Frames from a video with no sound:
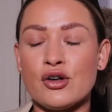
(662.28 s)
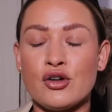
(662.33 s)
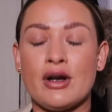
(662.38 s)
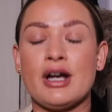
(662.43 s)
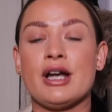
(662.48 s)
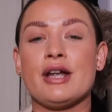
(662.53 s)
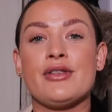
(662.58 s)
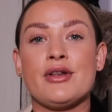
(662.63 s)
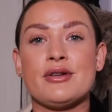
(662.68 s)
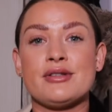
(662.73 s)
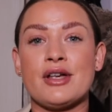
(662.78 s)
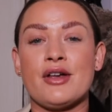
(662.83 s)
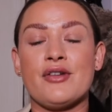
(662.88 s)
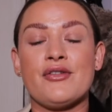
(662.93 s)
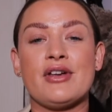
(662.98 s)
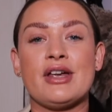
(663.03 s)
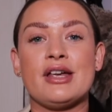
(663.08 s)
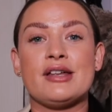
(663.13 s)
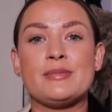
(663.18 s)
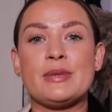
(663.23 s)
great in those
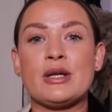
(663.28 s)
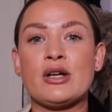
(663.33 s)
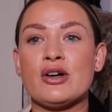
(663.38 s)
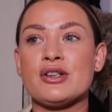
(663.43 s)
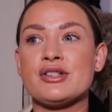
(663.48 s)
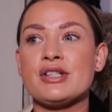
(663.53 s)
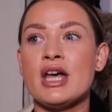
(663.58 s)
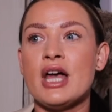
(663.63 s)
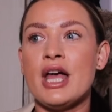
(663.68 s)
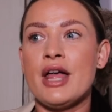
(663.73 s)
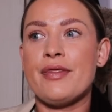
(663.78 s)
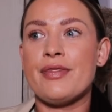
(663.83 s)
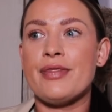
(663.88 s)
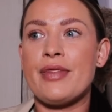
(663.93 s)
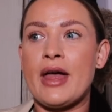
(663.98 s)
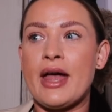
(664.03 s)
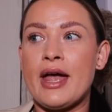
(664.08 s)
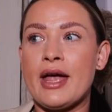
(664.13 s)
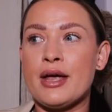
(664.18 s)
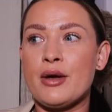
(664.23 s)
outfits because
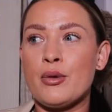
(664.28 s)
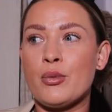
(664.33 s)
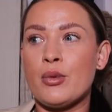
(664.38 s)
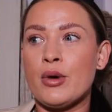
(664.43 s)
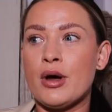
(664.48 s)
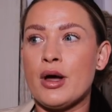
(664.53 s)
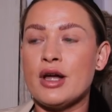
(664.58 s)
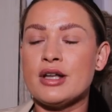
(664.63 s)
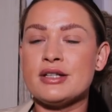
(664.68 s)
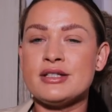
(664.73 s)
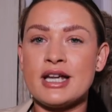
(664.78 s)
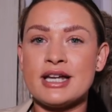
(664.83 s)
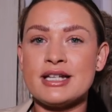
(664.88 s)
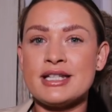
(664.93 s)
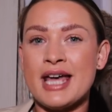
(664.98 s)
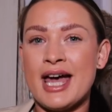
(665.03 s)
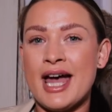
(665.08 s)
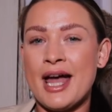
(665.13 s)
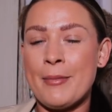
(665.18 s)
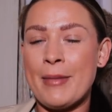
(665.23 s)
they were
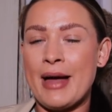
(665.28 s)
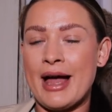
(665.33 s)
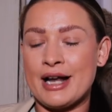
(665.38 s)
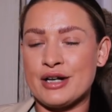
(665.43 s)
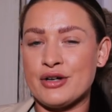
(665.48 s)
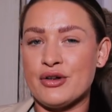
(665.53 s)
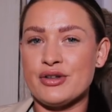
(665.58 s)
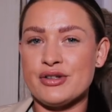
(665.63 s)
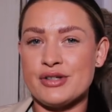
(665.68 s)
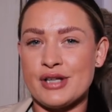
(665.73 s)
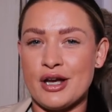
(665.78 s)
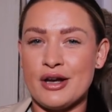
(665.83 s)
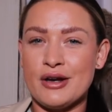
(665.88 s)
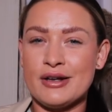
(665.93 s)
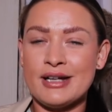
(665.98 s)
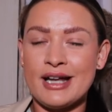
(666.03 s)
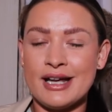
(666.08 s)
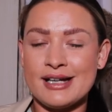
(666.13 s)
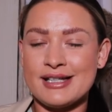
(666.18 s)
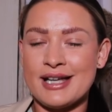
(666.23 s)
daytime and also
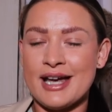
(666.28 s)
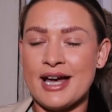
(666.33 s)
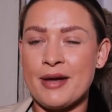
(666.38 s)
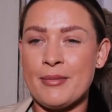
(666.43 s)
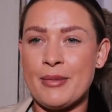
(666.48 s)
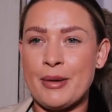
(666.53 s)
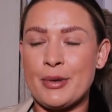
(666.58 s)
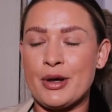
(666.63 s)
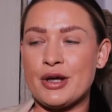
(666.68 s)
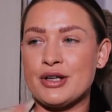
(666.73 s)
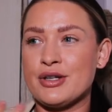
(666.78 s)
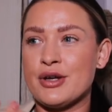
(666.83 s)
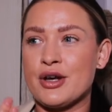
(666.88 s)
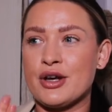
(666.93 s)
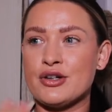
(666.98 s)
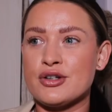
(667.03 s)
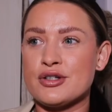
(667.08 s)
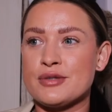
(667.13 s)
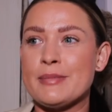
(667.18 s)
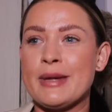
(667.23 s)
nighttime, but you
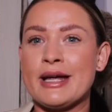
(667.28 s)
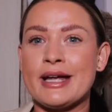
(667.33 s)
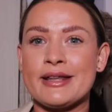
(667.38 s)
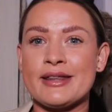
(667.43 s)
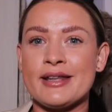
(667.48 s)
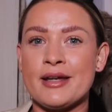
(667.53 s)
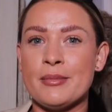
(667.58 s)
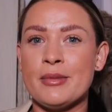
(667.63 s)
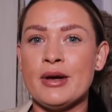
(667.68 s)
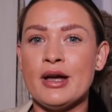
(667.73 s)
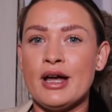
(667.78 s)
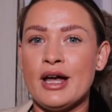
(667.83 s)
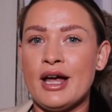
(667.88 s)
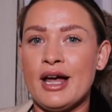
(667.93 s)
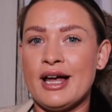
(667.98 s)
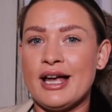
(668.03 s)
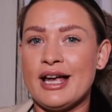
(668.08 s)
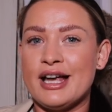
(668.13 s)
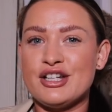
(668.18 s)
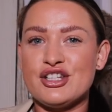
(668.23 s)
can just make them
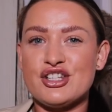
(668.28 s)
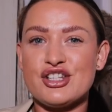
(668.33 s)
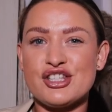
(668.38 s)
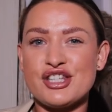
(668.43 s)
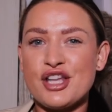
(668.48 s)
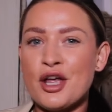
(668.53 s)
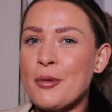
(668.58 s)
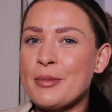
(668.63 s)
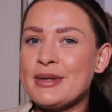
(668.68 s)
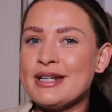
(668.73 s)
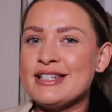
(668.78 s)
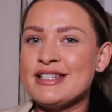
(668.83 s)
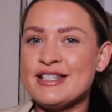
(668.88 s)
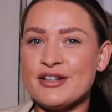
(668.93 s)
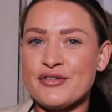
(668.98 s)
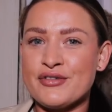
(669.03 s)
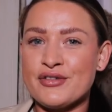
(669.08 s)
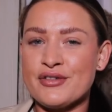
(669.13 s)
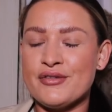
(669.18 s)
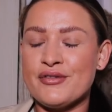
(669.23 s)
into so many
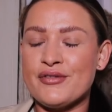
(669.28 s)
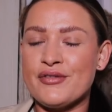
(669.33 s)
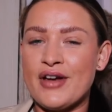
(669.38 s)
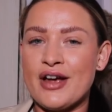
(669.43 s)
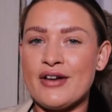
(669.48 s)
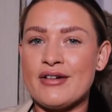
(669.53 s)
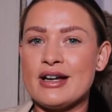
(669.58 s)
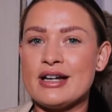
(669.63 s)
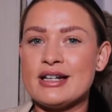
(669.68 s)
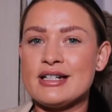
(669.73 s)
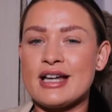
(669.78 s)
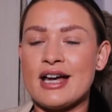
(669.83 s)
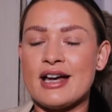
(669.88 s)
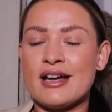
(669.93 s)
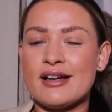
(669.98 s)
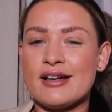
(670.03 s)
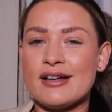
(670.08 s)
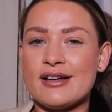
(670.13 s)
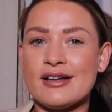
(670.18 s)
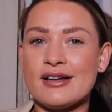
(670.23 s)
different varied
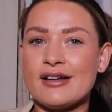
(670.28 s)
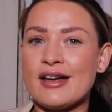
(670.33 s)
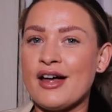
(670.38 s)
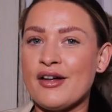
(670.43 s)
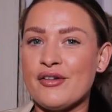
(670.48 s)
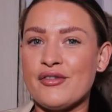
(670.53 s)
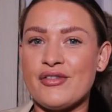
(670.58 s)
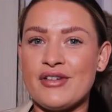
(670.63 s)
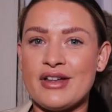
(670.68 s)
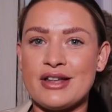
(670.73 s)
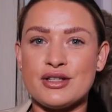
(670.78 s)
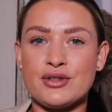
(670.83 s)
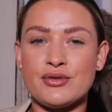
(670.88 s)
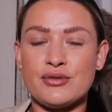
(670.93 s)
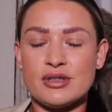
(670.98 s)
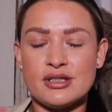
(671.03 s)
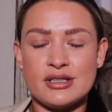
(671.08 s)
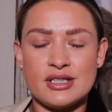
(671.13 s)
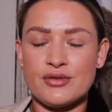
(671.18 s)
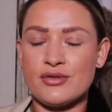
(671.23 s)
outfits
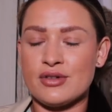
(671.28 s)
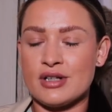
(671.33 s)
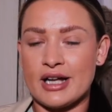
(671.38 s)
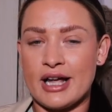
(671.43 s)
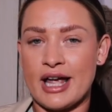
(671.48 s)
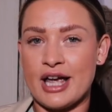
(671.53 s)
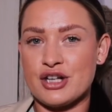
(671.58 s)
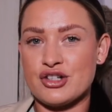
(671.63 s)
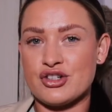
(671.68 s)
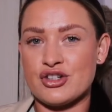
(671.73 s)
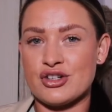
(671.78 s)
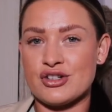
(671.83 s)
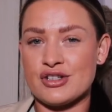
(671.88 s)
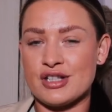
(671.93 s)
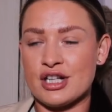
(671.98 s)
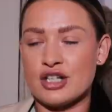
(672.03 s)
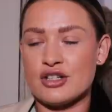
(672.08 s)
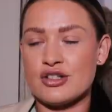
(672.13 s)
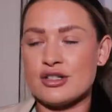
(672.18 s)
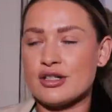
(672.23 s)
for different occasions,
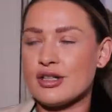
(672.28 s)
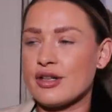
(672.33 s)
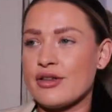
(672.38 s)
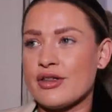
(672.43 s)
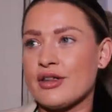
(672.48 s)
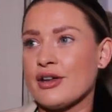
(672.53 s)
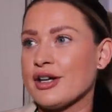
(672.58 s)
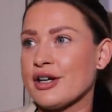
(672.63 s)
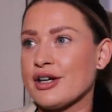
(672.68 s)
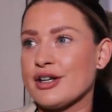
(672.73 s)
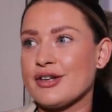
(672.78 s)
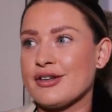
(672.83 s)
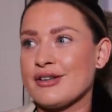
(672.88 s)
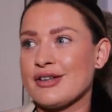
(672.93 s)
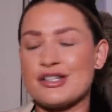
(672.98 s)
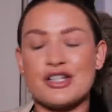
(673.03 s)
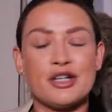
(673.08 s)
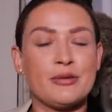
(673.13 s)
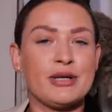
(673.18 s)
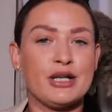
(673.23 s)
and I just think
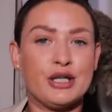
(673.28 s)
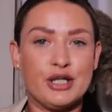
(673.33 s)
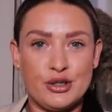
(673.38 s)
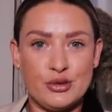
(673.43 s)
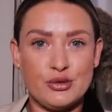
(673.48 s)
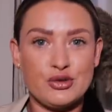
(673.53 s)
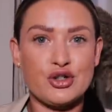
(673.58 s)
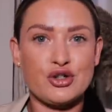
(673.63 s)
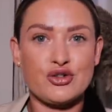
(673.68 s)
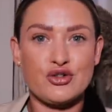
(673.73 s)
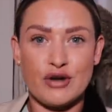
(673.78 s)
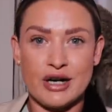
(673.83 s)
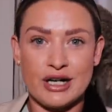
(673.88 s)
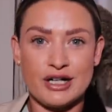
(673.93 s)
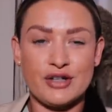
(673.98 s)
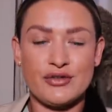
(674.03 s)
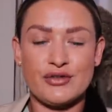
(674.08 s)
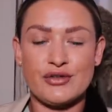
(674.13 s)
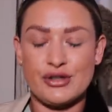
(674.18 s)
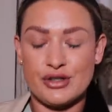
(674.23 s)
it's going to be a huge
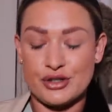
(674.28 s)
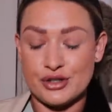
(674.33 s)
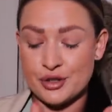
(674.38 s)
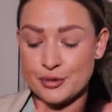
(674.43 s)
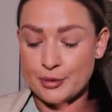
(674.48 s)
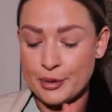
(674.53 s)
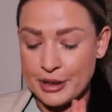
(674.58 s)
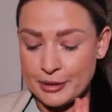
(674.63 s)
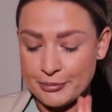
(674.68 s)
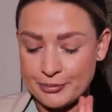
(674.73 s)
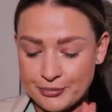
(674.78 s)
trend for spring.